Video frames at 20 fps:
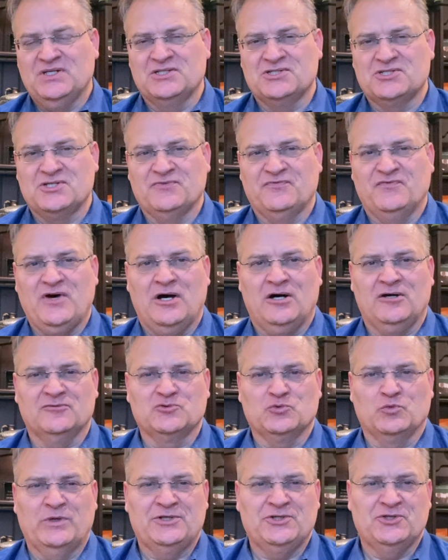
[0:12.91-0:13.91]
is
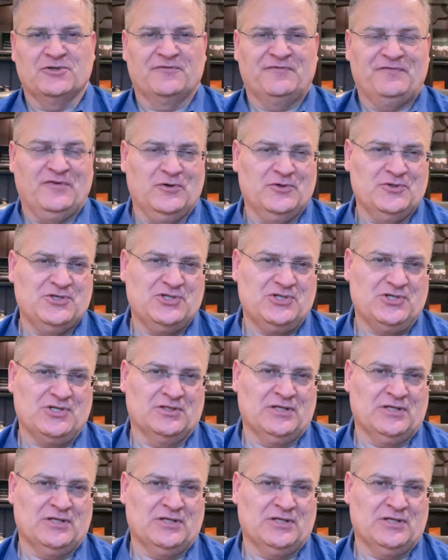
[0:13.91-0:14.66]
involved when you're first